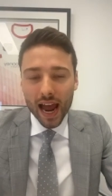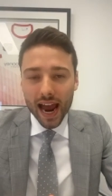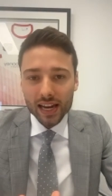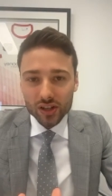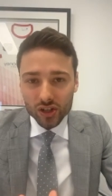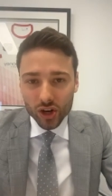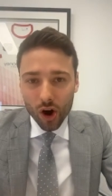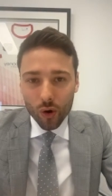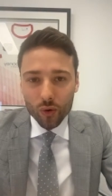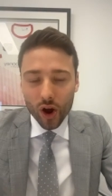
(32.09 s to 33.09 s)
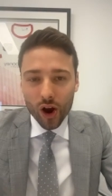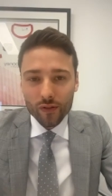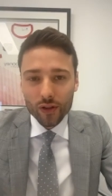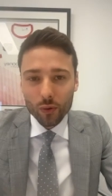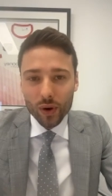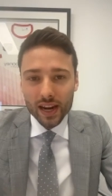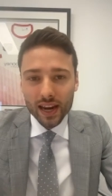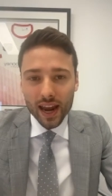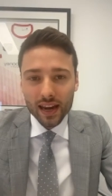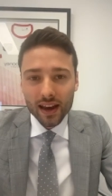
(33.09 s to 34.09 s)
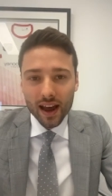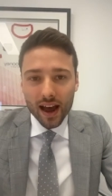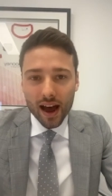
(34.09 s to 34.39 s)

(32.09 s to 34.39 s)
has sold over the weekend.